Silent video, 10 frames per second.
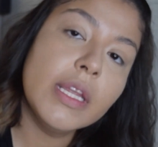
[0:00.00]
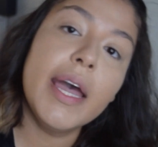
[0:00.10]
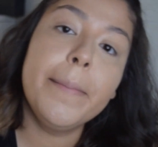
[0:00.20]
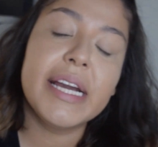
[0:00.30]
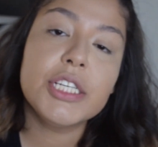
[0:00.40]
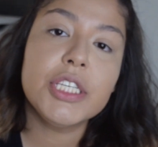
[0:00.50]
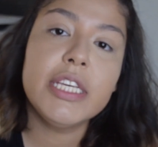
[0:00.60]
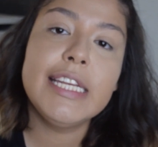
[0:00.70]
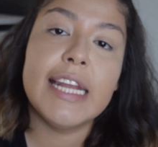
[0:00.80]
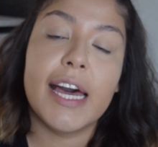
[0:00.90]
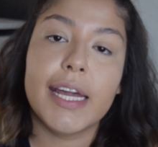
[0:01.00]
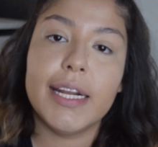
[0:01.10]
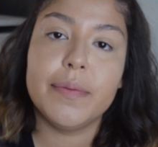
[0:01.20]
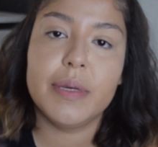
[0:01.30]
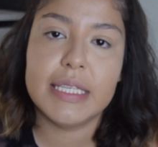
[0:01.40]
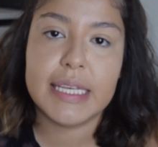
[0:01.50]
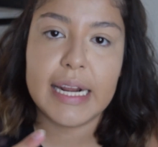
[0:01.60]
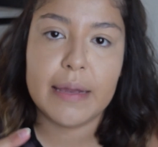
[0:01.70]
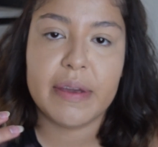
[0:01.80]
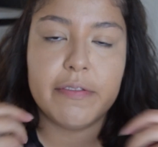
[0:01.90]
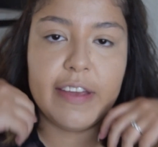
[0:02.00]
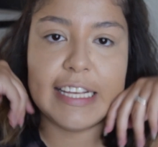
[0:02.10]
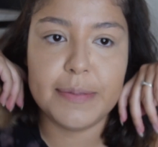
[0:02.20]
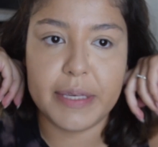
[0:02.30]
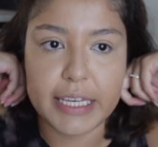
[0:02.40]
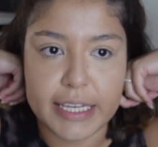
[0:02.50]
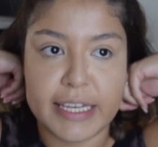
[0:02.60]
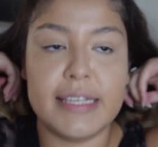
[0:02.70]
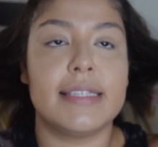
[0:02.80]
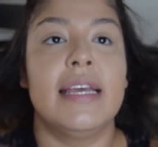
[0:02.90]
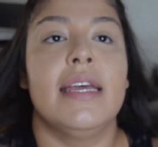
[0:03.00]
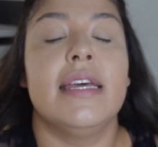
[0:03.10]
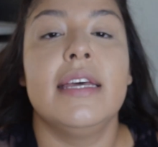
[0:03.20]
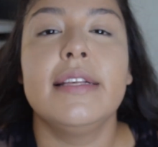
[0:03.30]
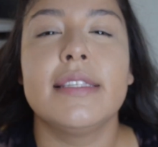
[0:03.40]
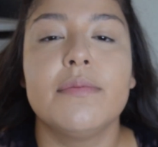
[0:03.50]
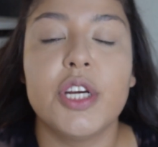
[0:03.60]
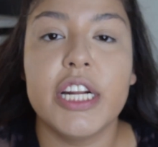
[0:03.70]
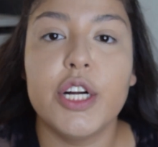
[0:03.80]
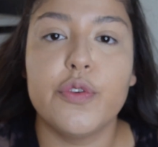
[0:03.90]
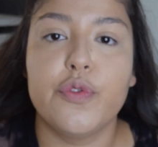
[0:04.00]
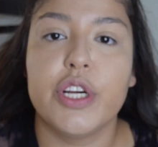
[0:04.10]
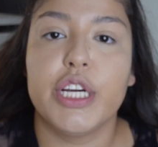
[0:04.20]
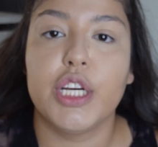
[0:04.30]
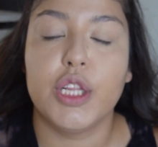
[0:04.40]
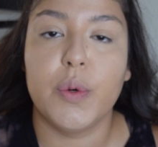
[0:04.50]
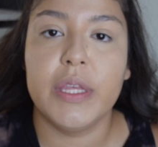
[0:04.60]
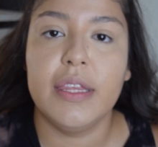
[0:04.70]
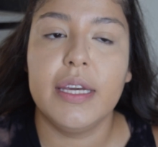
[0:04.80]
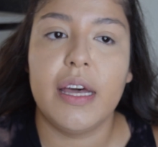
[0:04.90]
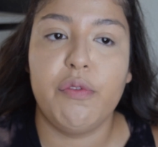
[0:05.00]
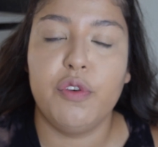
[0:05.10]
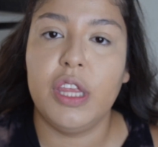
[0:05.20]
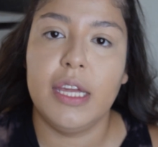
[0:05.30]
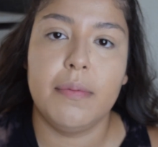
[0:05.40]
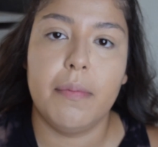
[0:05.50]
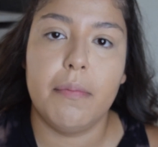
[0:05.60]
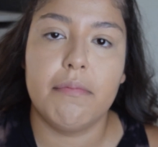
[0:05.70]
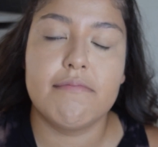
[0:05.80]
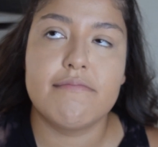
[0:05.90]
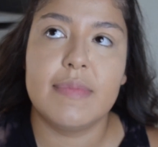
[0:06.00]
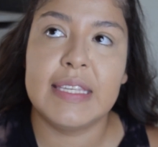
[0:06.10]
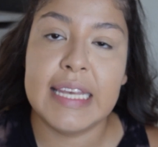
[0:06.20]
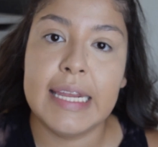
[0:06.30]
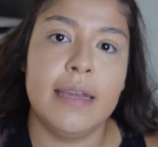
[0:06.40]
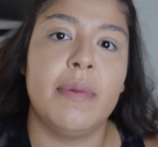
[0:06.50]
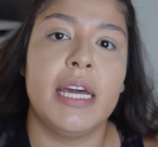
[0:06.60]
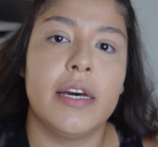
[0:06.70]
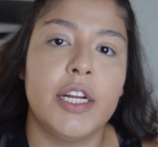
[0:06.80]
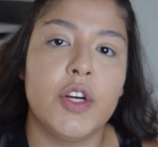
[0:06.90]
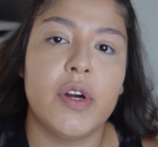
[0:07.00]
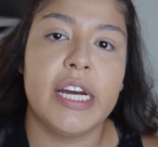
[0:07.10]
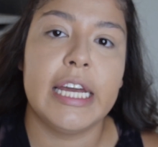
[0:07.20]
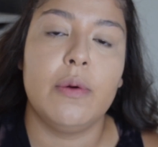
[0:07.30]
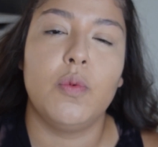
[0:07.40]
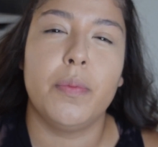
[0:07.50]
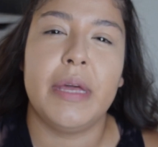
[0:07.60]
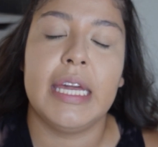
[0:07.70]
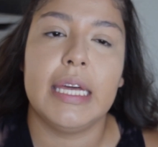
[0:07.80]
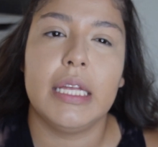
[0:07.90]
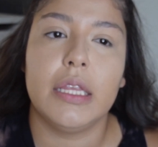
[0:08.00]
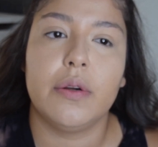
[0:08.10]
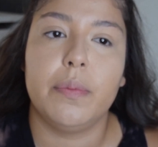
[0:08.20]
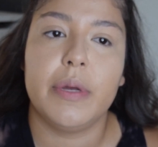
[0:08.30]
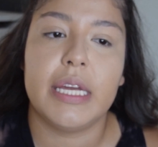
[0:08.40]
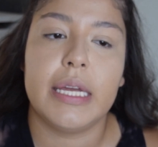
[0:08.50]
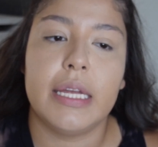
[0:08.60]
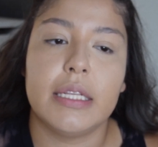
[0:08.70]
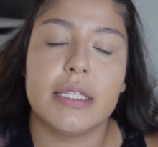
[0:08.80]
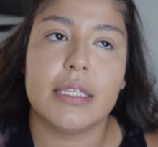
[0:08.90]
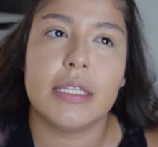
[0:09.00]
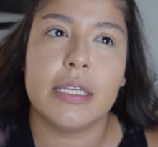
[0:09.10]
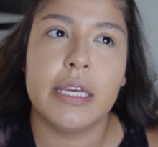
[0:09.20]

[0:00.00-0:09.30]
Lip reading: I'm actually not going to be setting my face because since I'm trying to go for like a glowy look, I feel like setting my under eye will make it a little bit